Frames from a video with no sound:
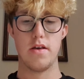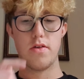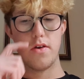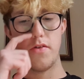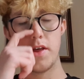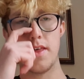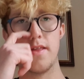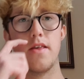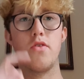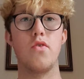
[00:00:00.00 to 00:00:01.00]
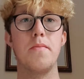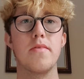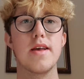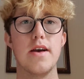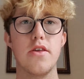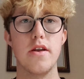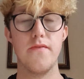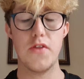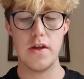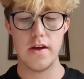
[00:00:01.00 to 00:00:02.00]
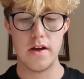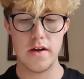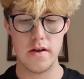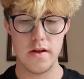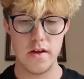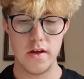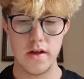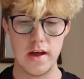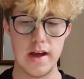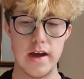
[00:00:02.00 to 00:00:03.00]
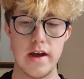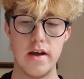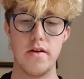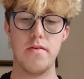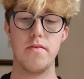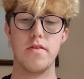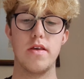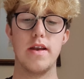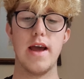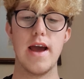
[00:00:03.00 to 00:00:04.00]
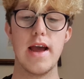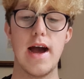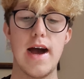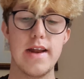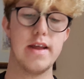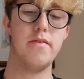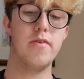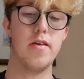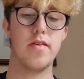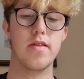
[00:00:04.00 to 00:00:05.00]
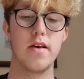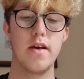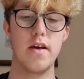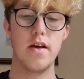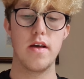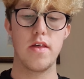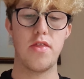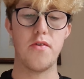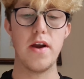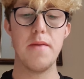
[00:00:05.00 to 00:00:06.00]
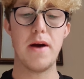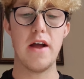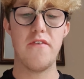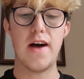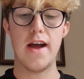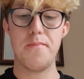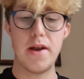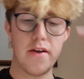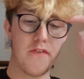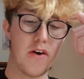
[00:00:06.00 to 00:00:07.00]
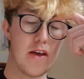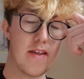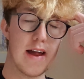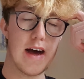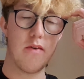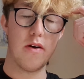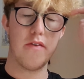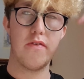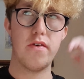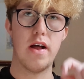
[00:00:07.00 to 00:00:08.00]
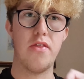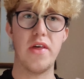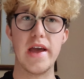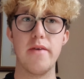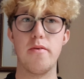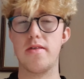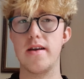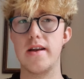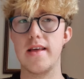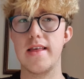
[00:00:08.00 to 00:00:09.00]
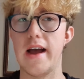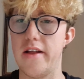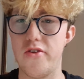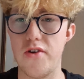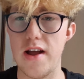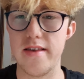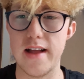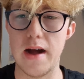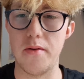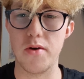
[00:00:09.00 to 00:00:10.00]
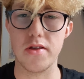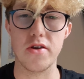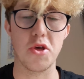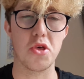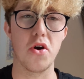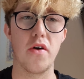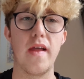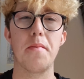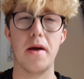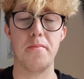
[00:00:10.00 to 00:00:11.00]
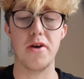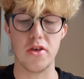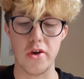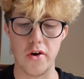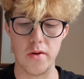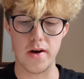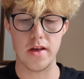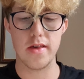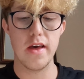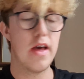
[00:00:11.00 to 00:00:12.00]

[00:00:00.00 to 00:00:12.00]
So this is the swim session of the today, and it was 3 by 5 minute freestyle with, I think it was 30 seconds rest. I wasn't too sure on that, but I'm pretty sure it was.